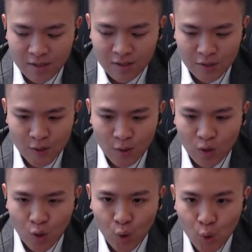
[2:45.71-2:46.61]
the
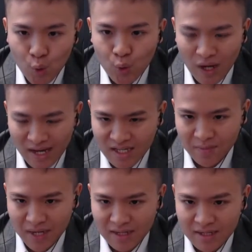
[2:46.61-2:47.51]
so-called who
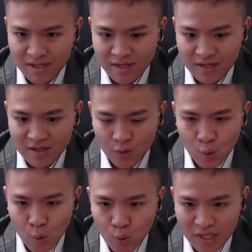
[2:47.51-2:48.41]
aspect, so
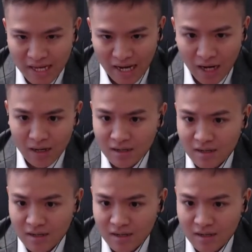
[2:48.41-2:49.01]
who they are.